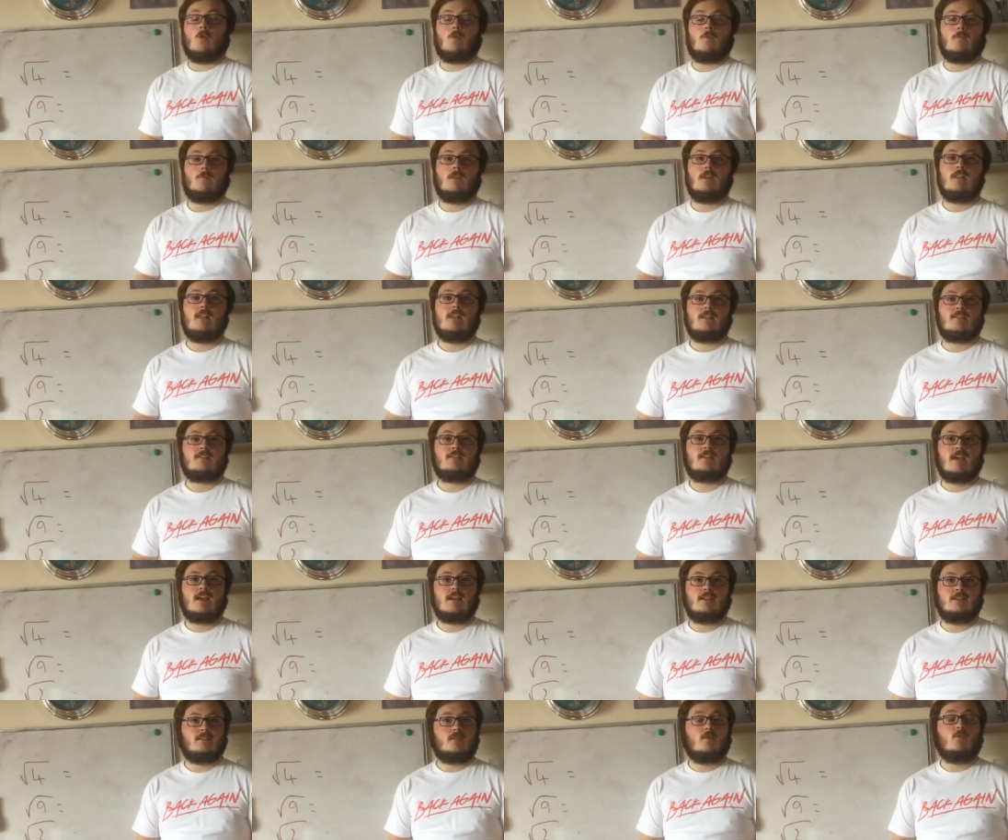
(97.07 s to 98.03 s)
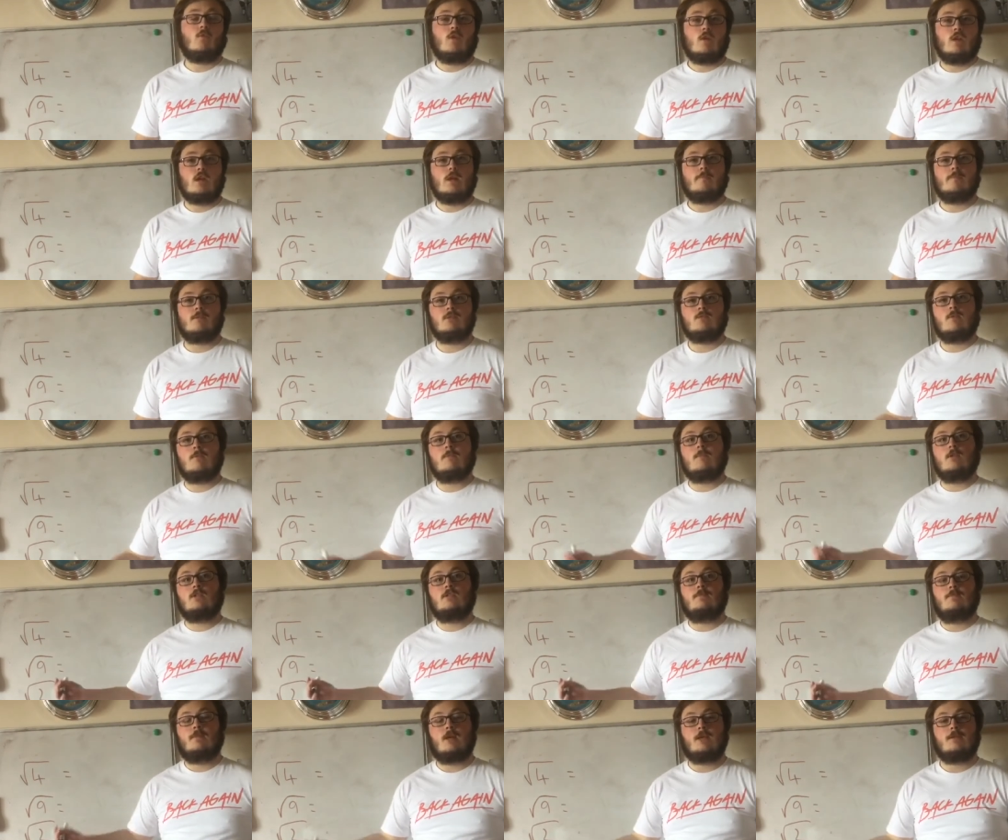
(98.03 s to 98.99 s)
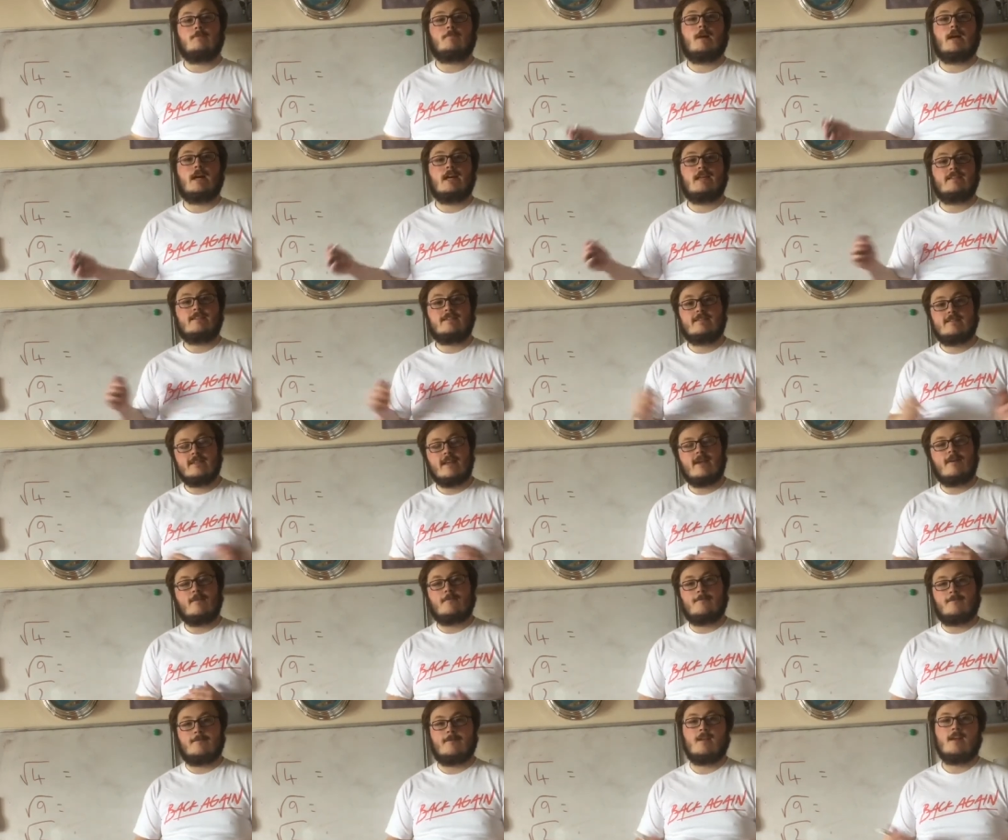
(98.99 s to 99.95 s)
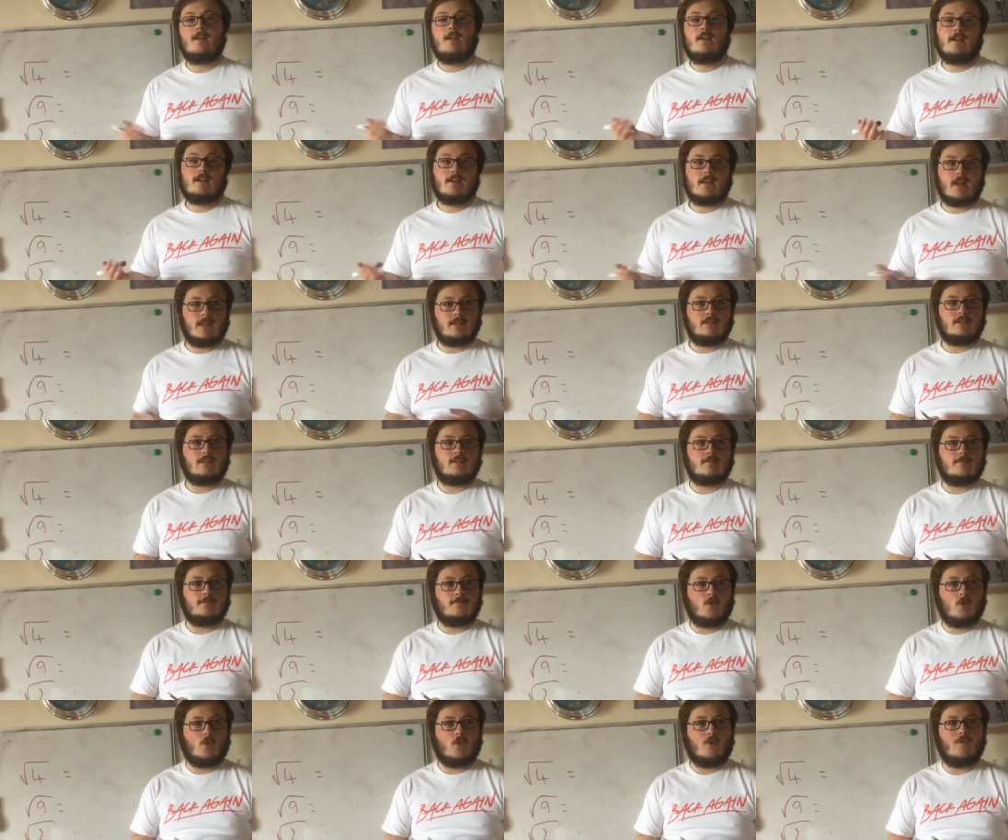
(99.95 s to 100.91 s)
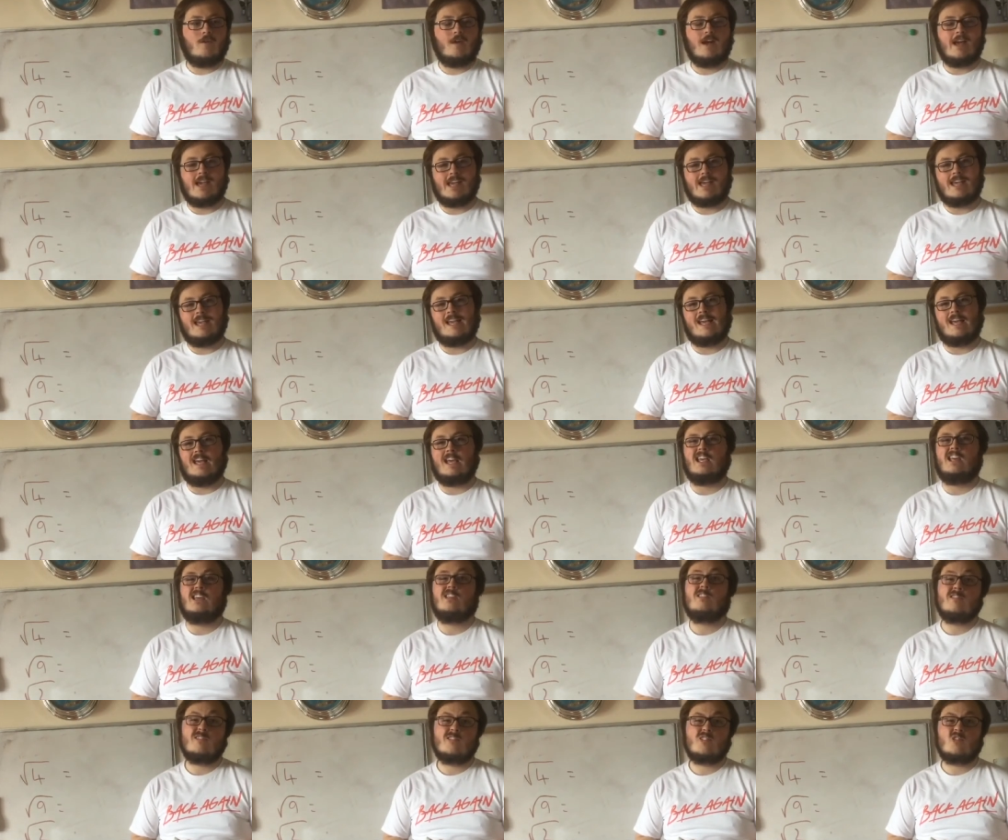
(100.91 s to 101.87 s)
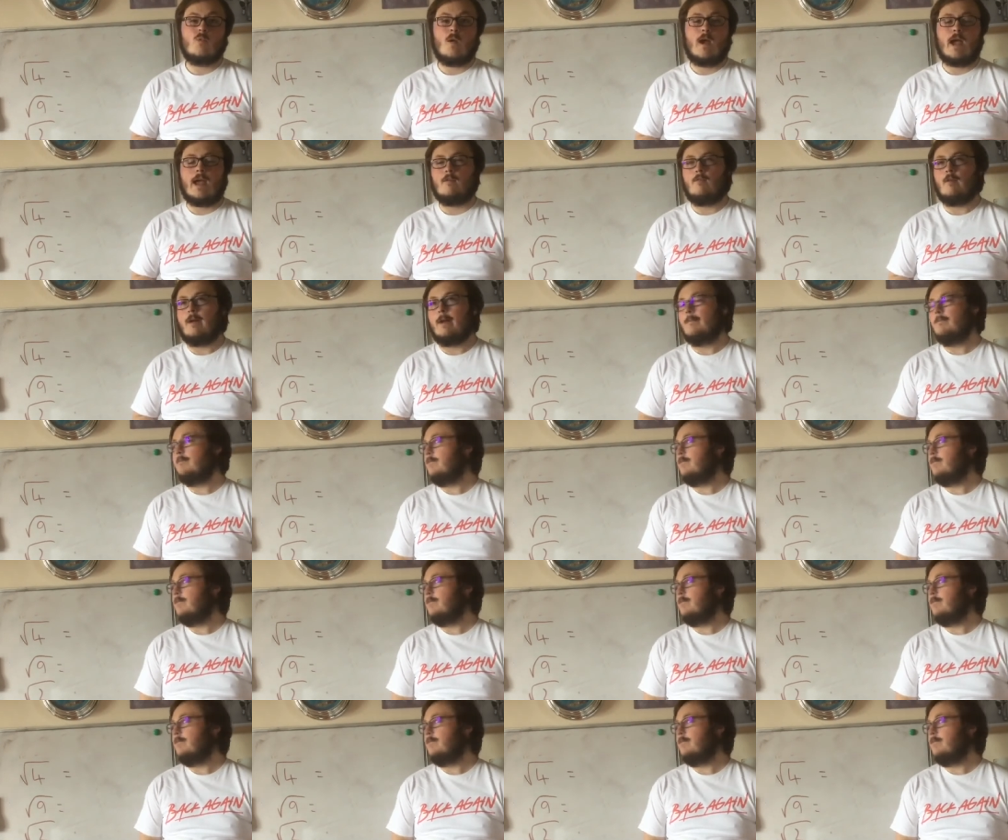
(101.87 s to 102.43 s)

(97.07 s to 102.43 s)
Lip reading: In this case, what numbers when multiplied by itself gets us 4, aka squaring.